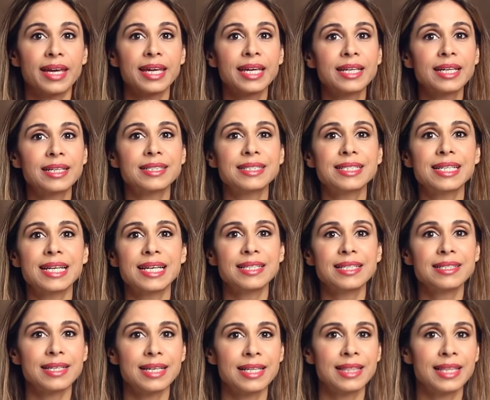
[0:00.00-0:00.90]
It
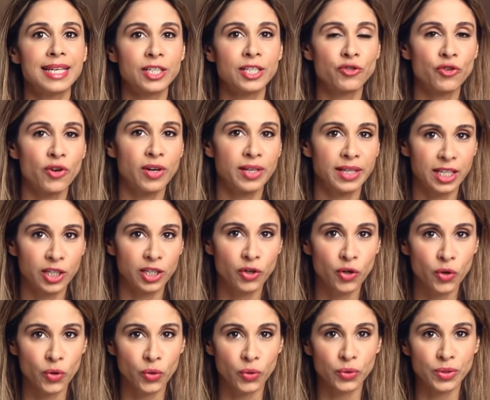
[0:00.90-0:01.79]
contains electronic
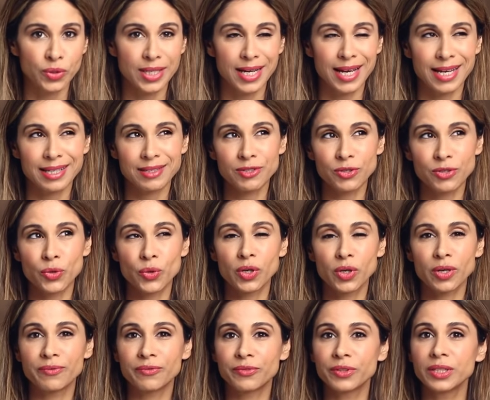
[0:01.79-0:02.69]
code, and so
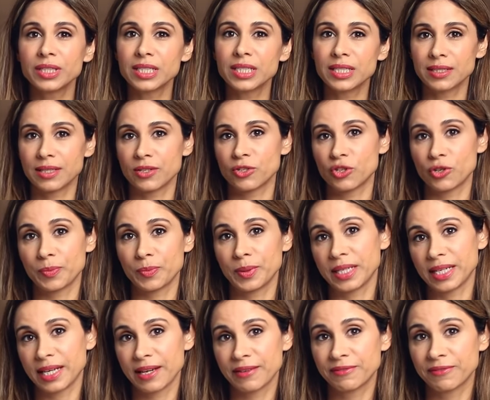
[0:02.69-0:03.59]
converting such a
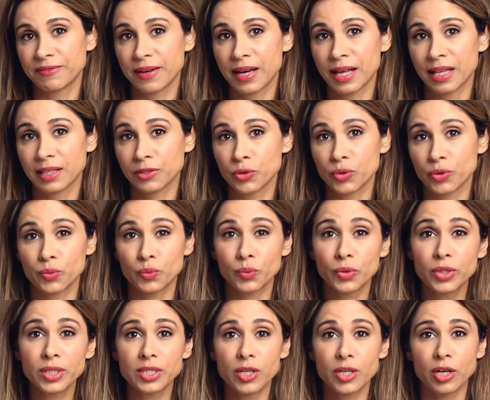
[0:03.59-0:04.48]
PDF file to a
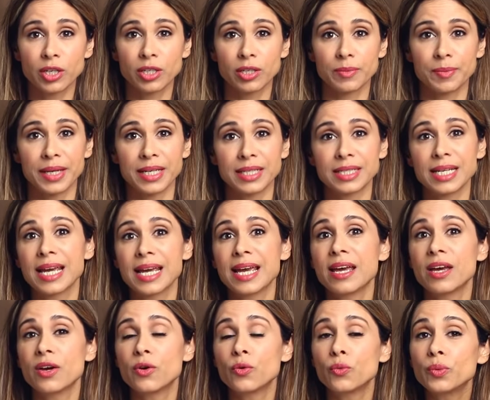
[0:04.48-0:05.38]
Word document
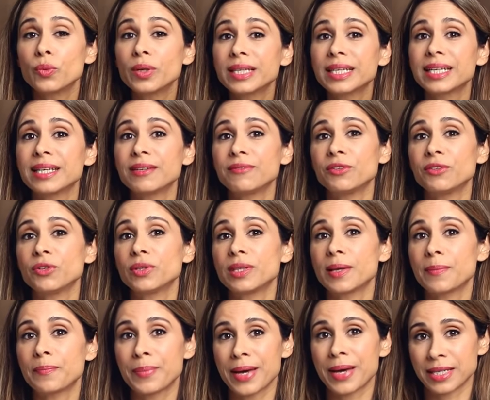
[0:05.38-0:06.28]
will give you
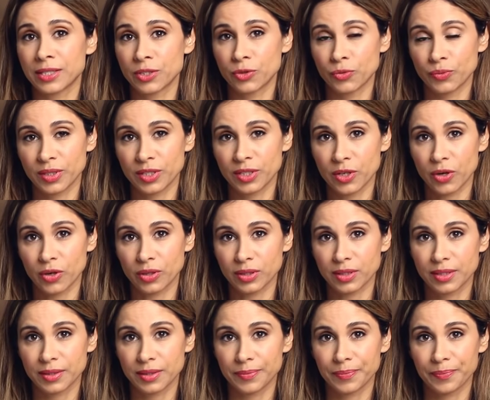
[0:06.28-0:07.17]
the best
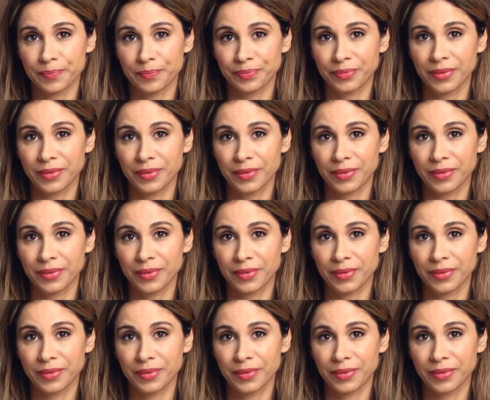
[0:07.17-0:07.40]
results.